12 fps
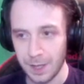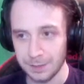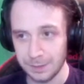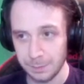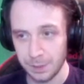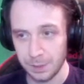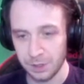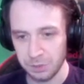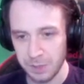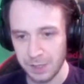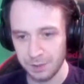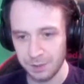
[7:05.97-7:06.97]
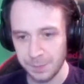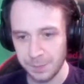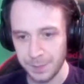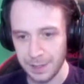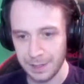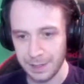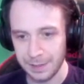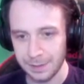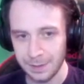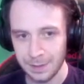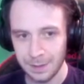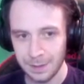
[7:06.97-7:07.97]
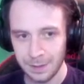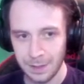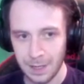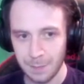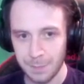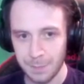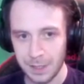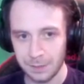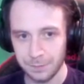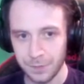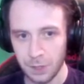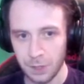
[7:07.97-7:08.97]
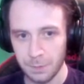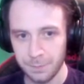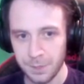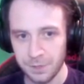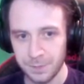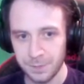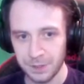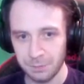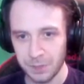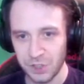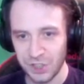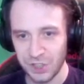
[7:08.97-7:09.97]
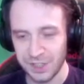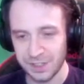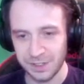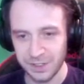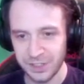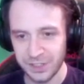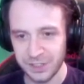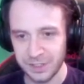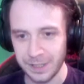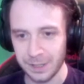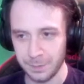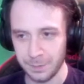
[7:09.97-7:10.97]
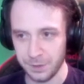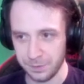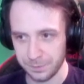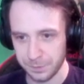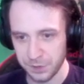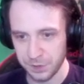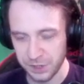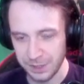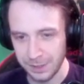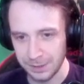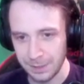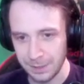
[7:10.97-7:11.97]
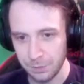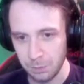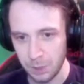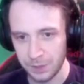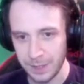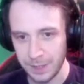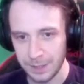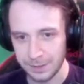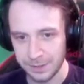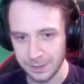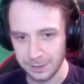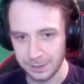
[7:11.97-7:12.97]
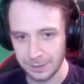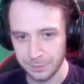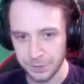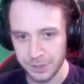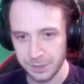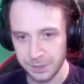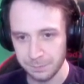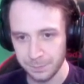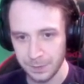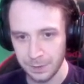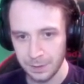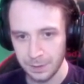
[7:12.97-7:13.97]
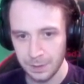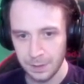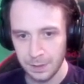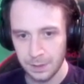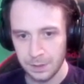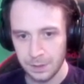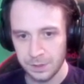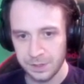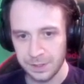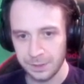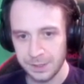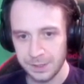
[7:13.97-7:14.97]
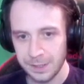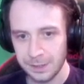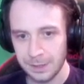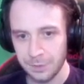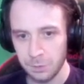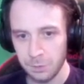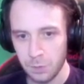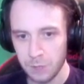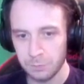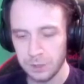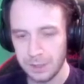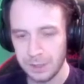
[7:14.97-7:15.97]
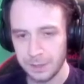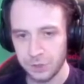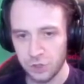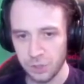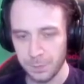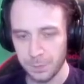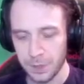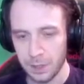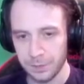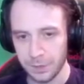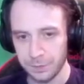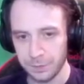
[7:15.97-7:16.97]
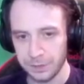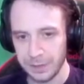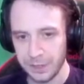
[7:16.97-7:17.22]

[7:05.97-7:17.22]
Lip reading: because we're going to buy our main form of movement, which is the Stinger move. Stinger level 1 and Stinger level 2. Stinger level 1 will let us jump off of ledges